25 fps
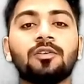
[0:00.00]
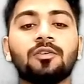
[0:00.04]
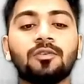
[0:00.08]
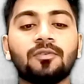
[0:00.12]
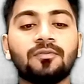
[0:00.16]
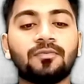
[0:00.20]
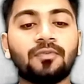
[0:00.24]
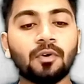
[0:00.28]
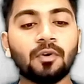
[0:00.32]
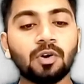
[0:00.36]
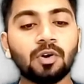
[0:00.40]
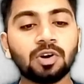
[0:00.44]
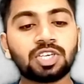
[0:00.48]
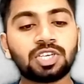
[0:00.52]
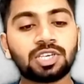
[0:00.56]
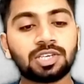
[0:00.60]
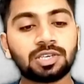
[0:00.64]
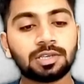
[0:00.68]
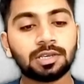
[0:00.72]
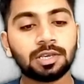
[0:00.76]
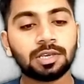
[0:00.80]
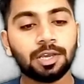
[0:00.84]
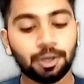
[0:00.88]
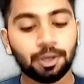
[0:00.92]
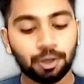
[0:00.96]
Force,
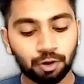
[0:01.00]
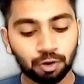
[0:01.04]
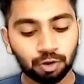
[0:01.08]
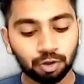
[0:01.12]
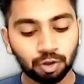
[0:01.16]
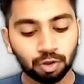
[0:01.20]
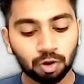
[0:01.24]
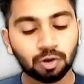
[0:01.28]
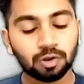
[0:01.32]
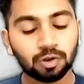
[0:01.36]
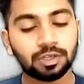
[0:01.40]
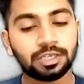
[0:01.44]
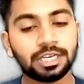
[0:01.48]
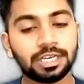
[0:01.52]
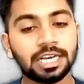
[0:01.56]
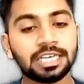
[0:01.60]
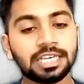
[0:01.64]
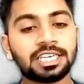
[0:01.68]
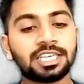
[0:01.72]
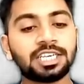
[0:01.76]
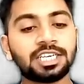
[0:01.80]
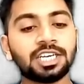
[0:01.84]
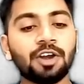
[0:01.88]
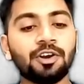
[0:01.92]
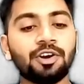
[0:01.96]
you know,
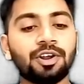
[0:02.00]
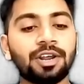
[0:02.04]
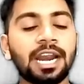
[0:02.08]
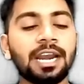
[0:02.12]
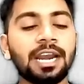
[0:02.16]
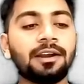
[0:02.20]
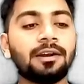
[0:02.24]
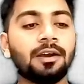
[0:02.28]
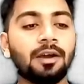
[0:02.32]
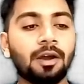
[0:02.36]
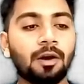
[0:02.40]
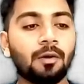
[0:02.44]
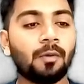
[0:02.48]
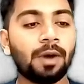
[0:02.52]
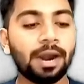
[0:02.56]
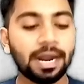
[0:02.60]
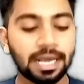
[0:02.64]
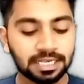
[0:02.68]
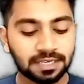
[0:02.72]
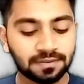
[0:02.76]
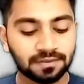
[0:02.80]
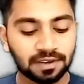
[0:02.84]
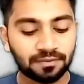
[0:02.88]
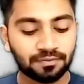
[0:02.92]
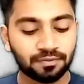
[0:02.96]
just now you write what
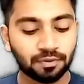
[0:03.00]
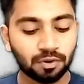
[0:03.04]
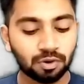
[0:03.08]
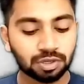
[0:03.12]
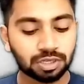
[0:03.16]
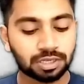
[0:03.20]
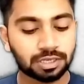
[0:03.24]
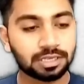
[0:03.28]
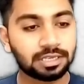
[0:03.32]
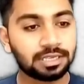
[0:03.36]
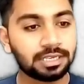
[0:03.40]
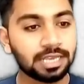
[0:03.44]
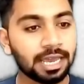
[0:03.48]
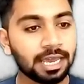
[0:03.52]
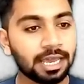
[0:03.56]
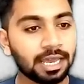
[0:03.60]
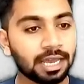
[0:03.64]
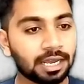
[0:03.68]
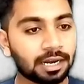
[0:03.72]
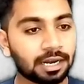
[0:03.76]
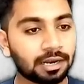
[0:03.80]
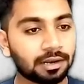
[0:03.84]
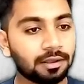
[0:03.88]
is for force. See here,